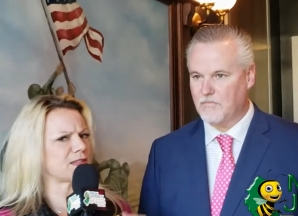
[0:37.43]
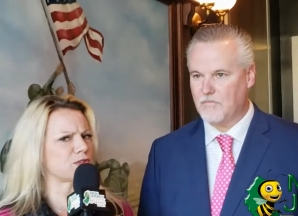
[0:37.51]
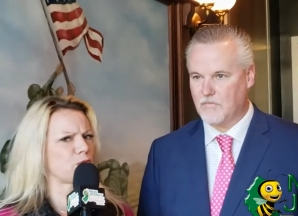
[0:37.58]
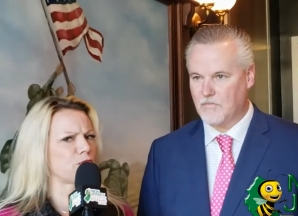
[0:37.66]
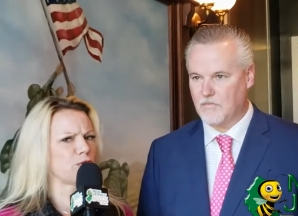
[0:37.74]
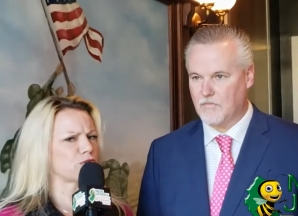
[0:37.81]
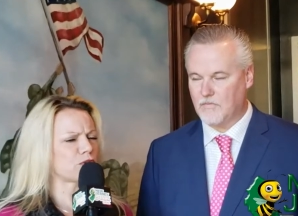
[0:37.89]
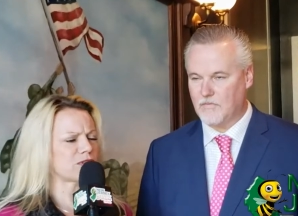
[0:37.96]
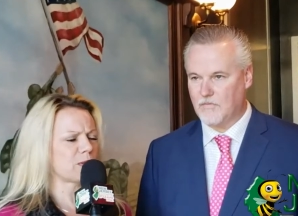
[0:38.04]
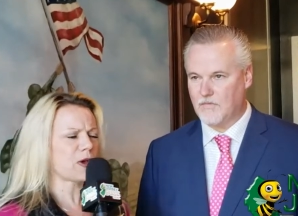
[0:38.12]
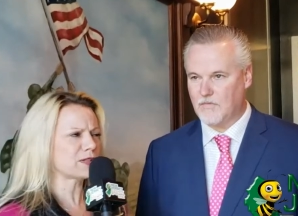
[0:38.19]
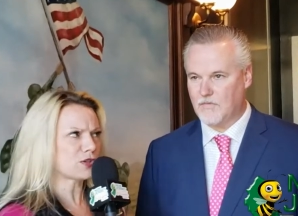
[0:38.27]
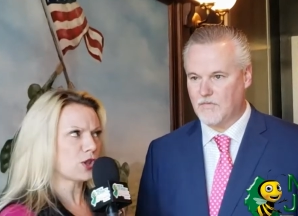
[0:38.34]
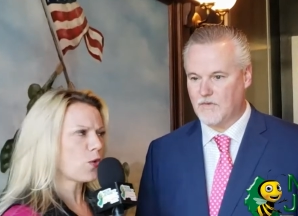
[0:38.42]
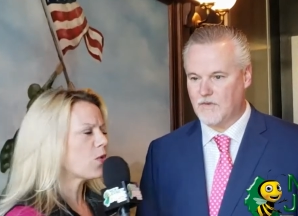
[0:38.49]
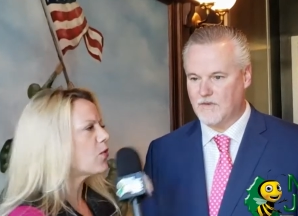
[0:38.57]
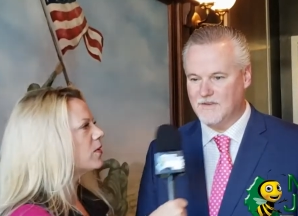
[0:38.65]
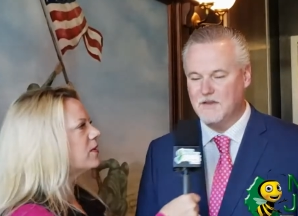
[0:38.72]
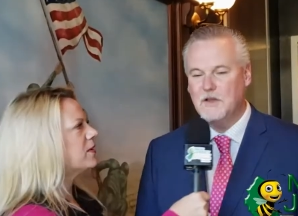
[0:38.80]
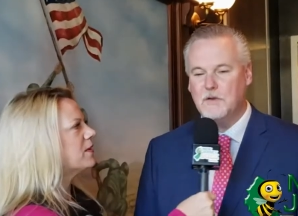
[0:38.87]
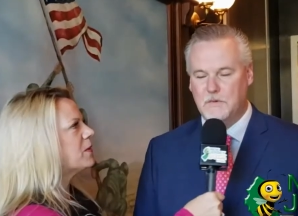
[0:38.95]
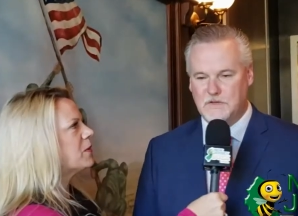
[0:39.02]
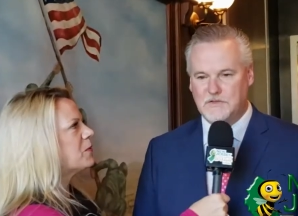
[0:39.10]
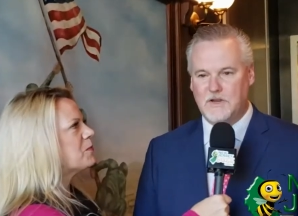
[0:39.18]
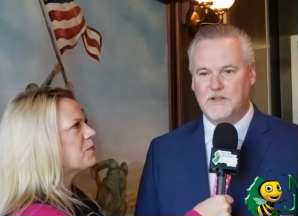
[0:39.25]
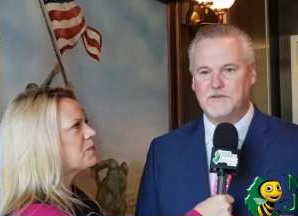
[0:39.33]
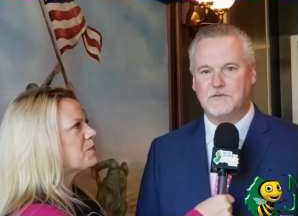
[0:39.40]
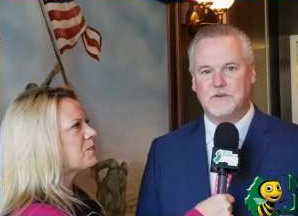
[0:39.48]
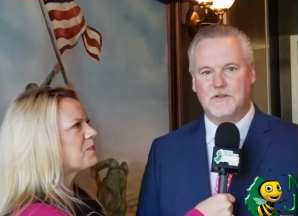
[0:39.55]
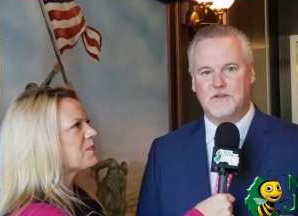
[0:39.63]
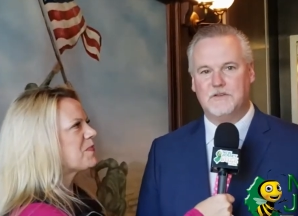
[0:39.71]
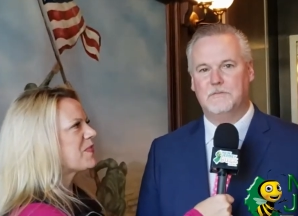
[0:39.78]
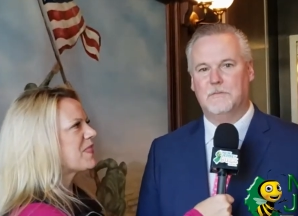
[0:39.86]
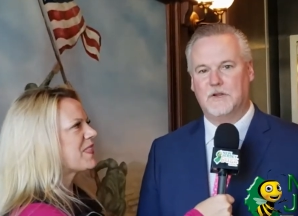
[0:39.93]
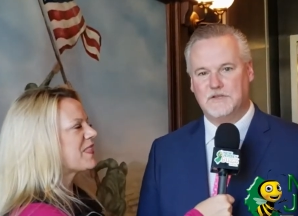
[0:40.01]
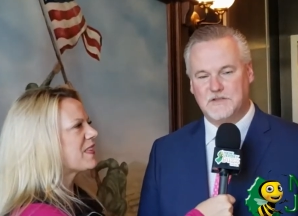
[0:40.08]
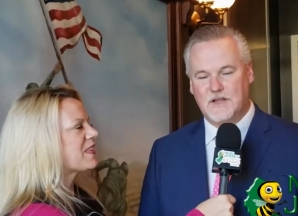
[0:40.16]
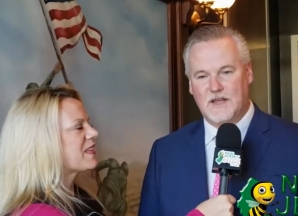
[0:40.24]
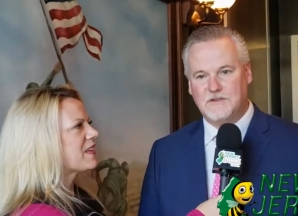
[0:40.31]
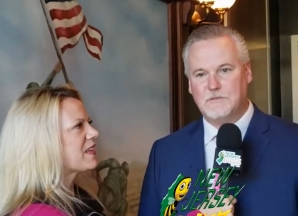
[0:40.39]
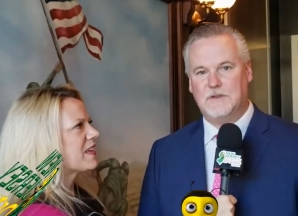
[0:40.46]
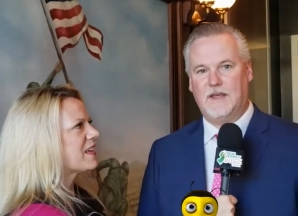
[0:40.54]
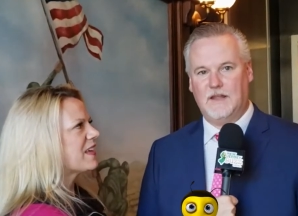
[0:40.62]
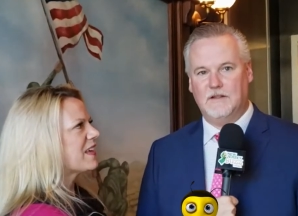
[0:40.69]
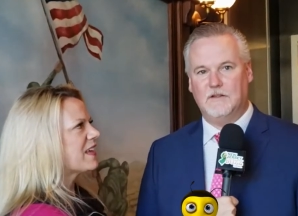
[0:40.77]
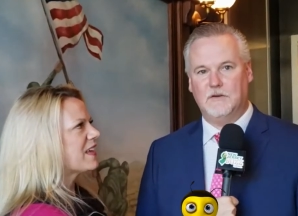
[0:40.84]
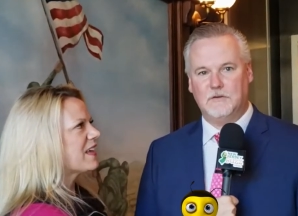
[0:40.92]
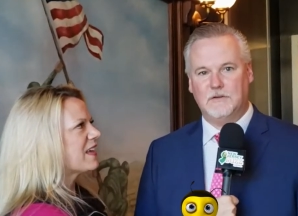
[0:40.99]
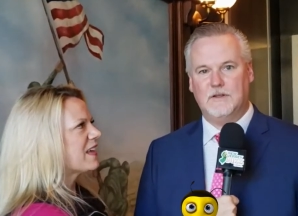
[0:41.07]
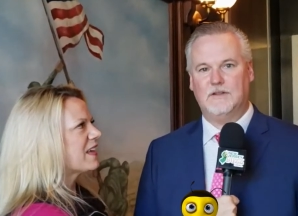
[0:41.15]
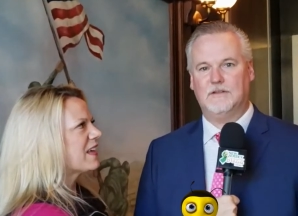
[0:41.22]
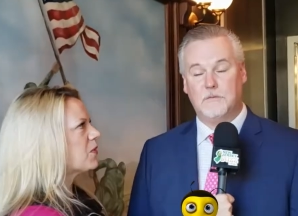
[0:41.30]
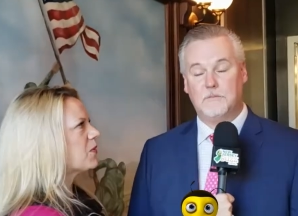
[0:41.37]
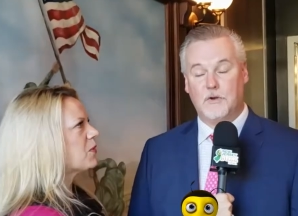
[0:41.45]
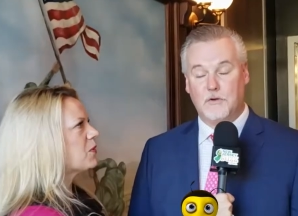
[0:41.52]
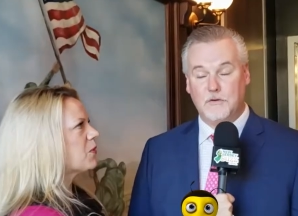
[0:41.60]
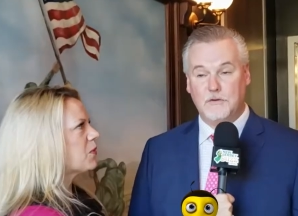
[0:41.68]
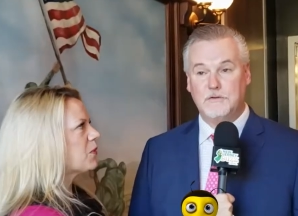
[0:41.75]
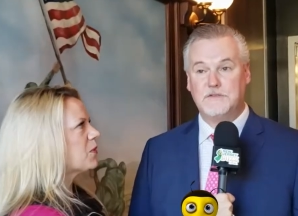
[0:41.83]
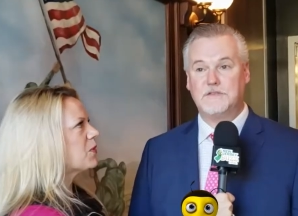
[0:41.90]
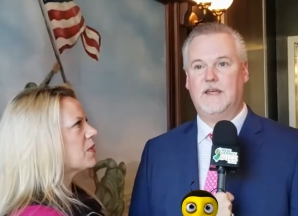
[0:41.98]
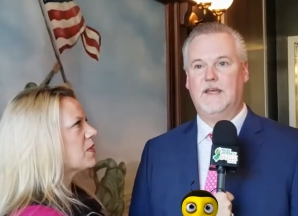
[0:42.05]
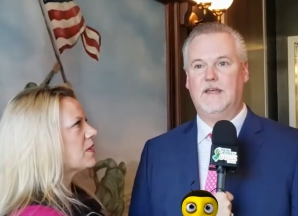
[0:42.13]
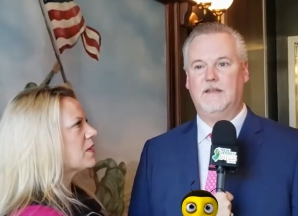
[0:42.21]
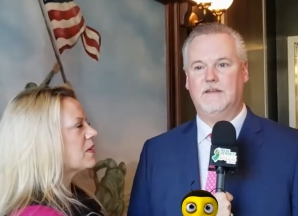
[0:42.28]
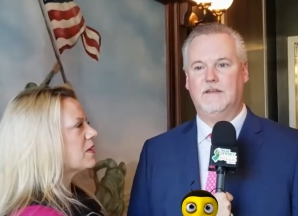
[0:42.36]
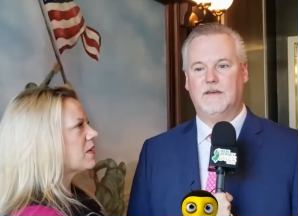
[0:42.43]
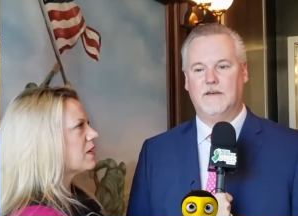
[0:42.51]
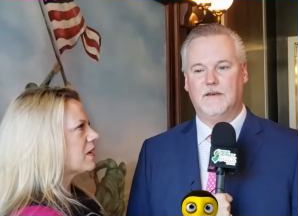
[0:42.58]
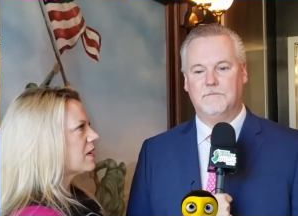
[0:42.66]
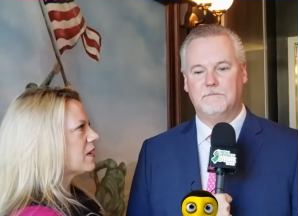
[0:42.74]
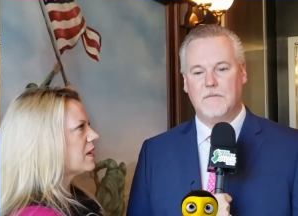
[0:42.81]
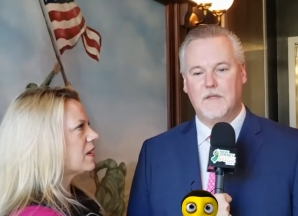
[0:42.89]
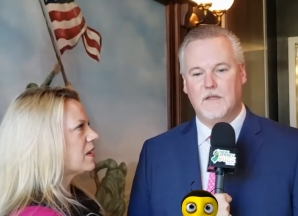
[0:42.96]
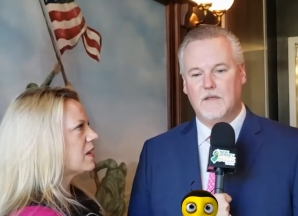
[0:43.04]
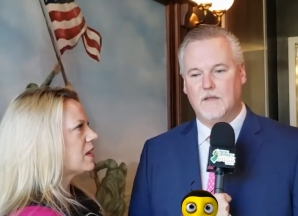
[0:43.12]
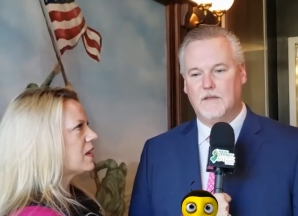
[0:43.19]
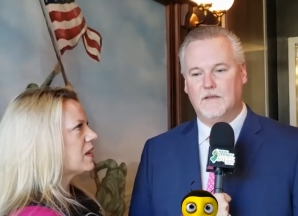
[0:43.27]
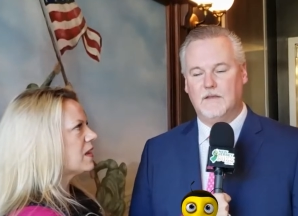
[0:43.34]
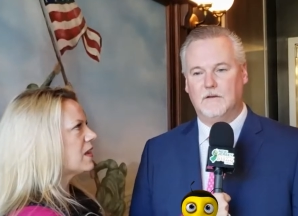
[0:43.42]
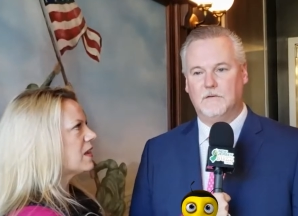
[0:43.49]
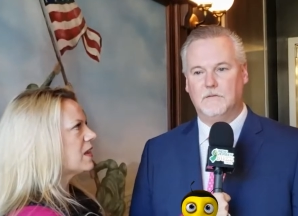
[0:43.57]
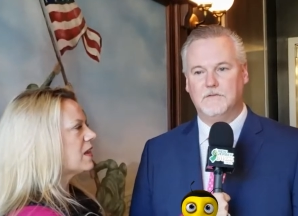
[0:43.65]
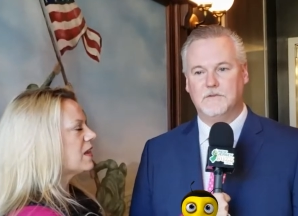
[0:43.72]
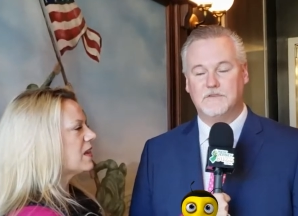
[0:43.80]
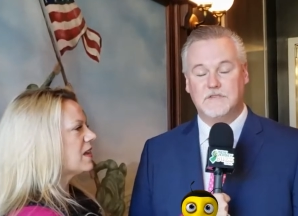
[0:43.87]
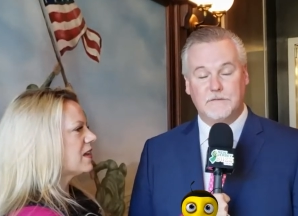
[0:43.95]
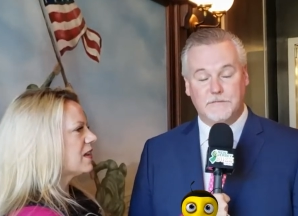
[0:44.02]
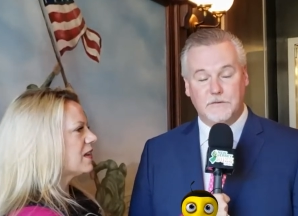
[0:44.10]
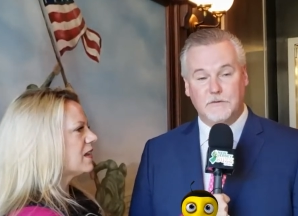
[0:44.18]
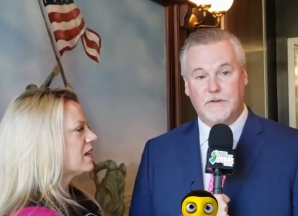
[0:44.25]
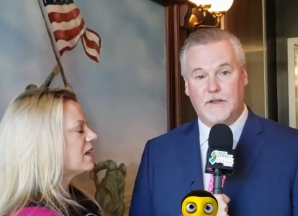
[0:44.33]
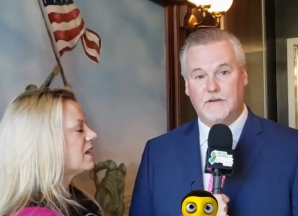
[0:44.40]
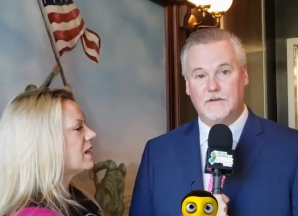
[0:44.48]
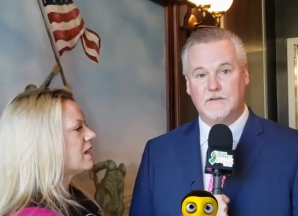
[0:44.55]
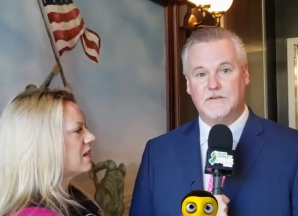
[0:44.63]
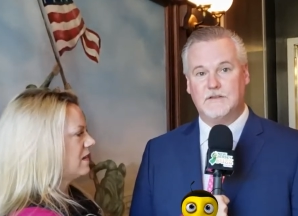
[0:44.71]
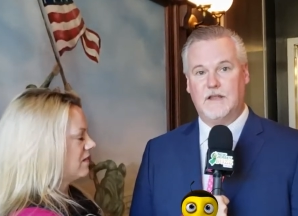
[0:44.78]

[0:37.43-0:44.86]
Speaker 1: Since we're New Jersey Buzz local,
Speaker 2: we try source as much as we can locally, produce and um, you know seafood vendors